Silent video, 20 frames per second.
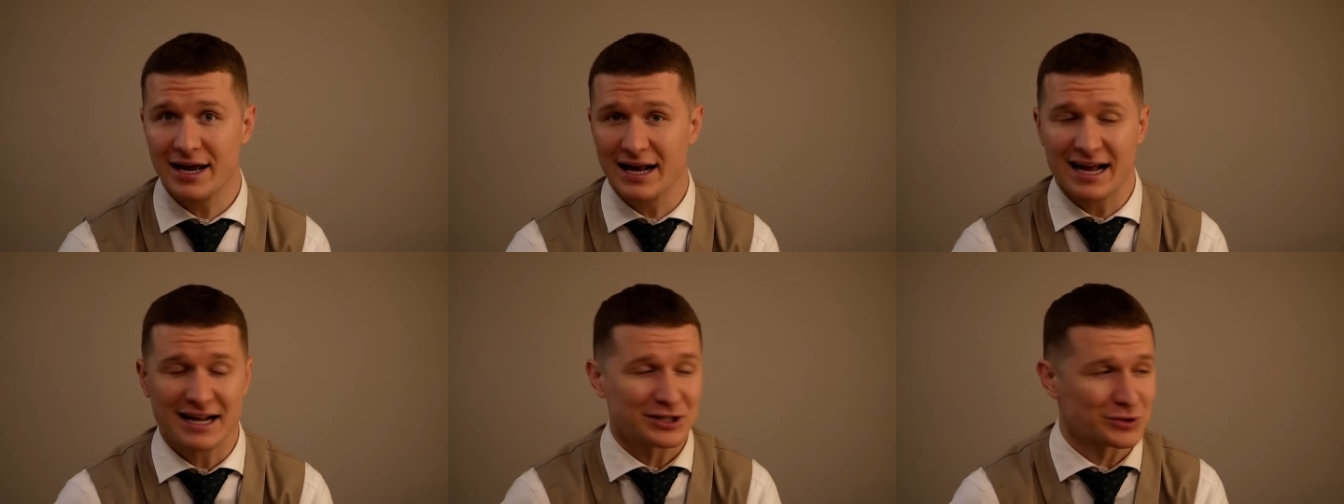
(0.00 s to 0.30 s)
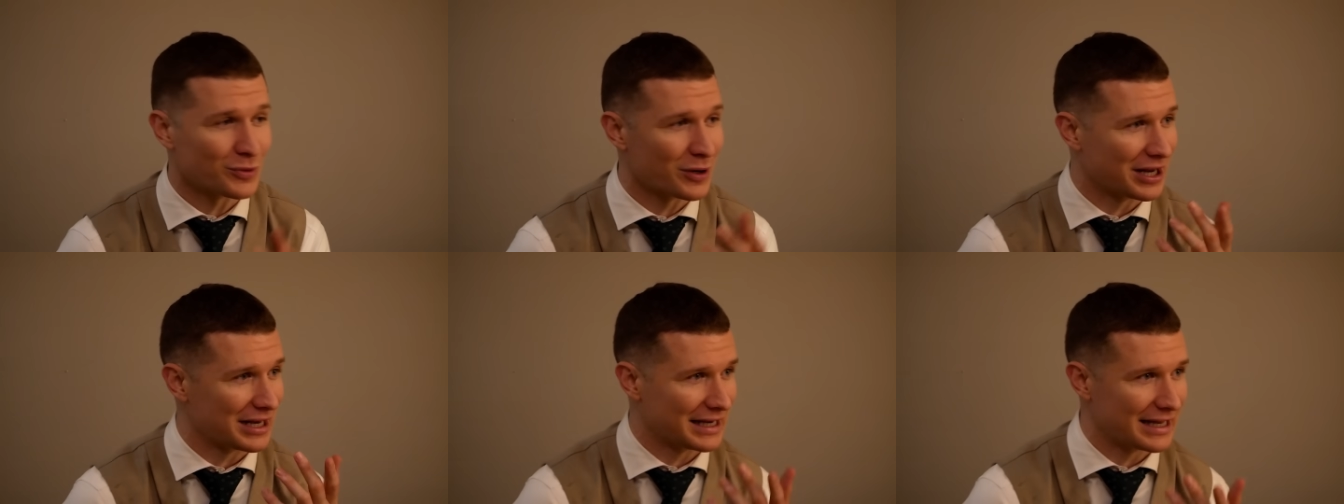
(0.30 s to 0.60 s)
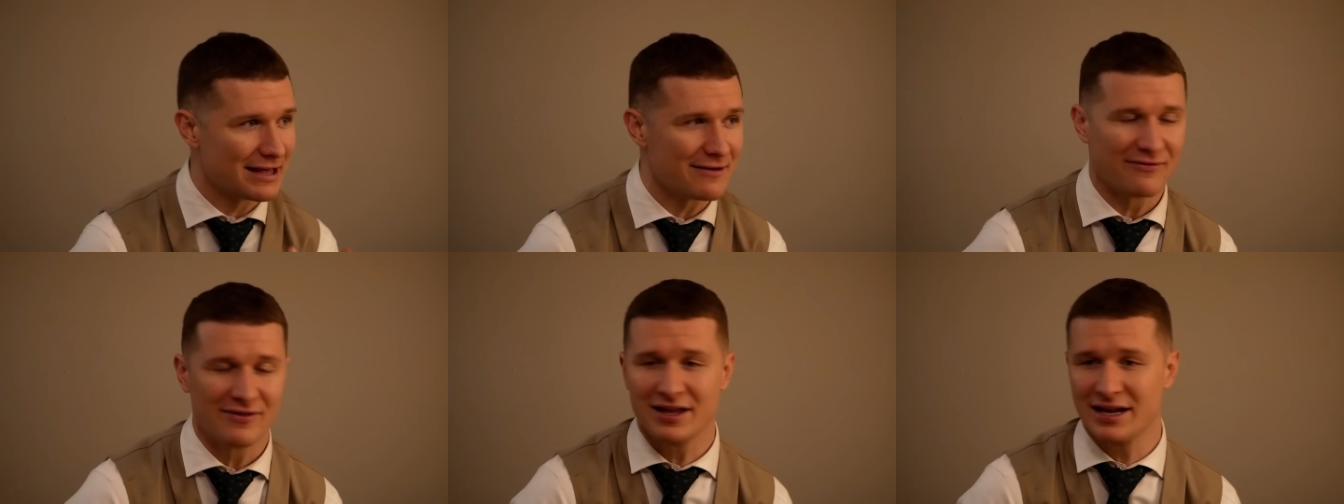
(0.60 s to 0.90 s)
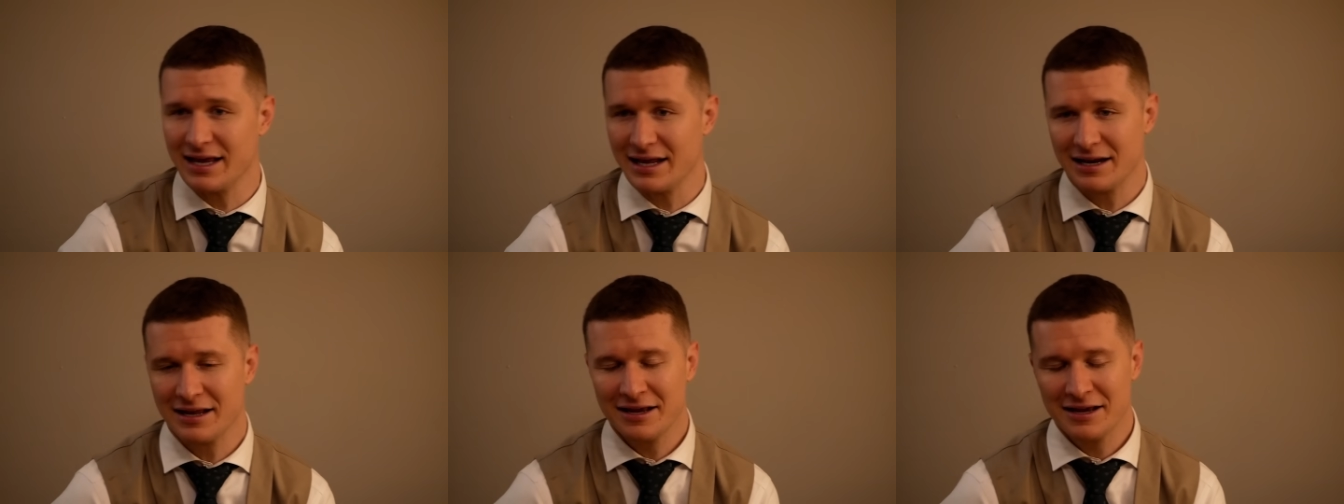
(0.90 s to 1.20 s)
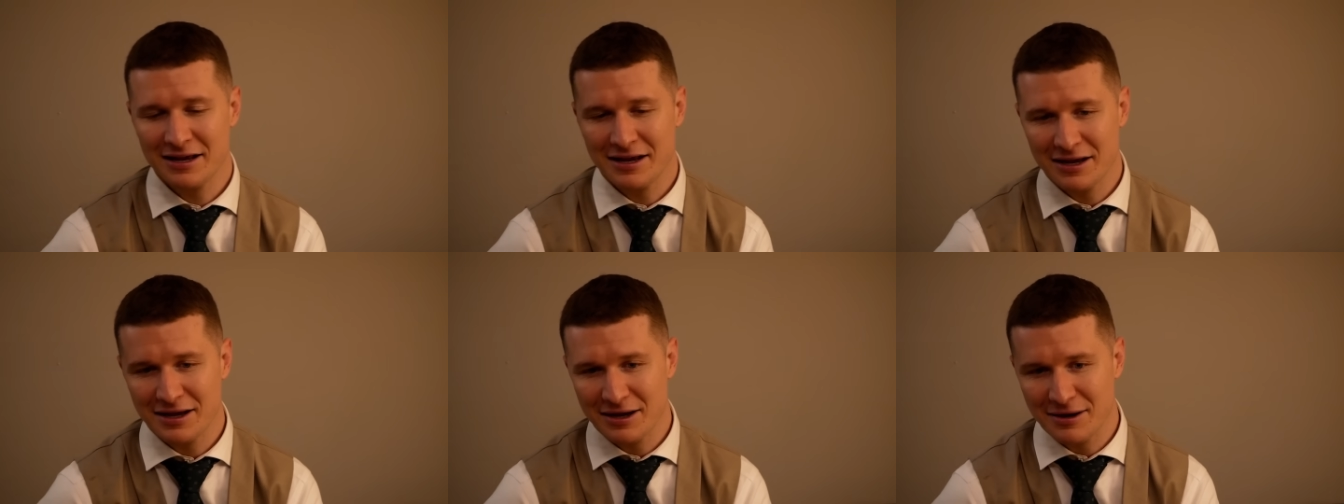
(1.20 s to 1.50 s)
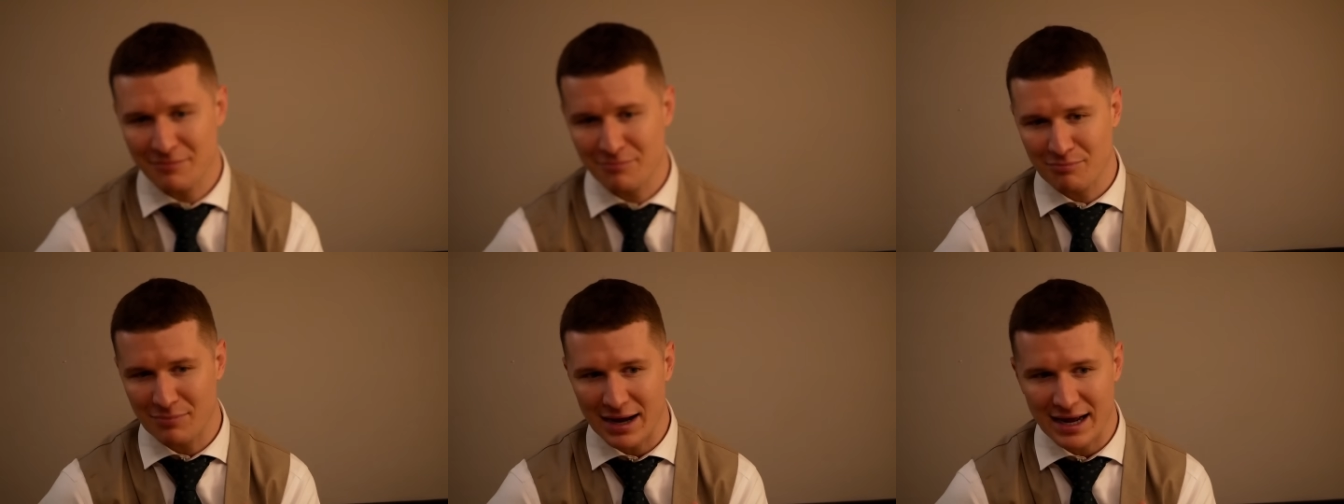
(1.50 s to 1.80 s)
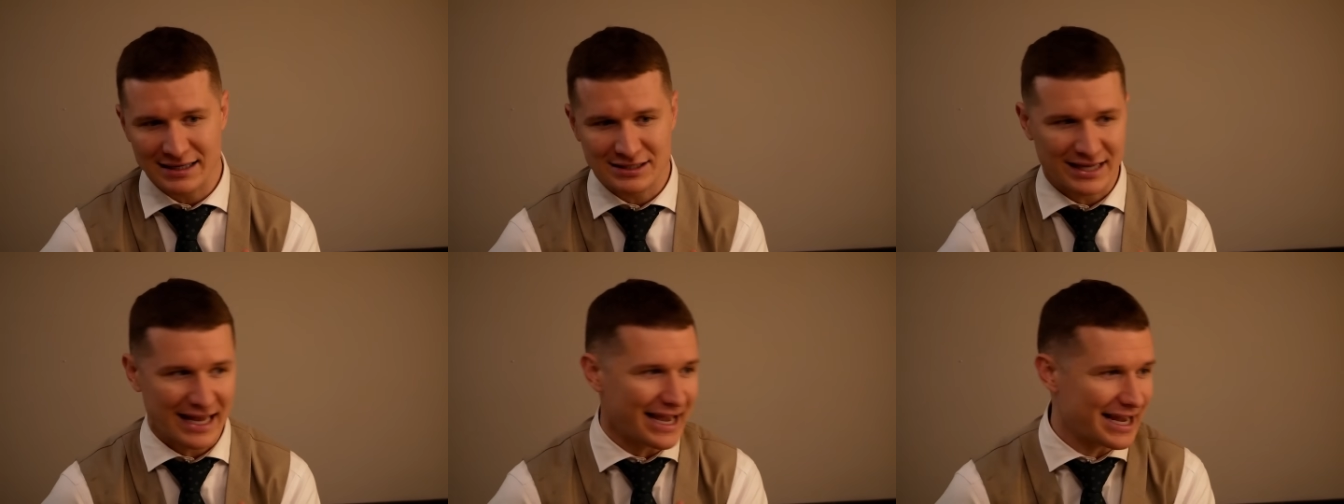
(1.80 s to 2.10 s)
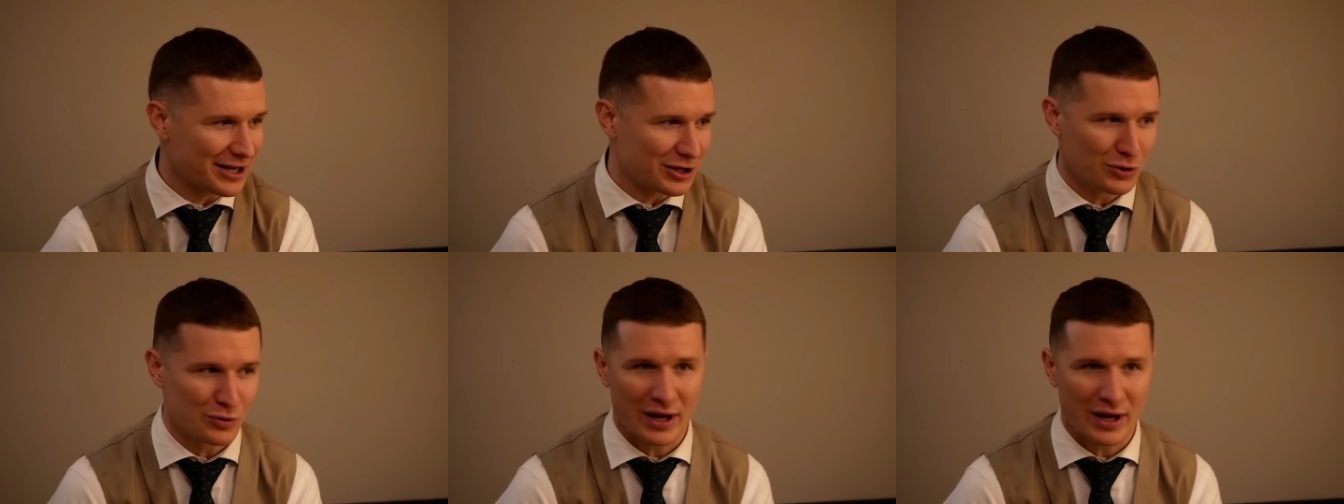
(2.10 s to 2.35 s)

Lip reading: And I just want to live in it by taking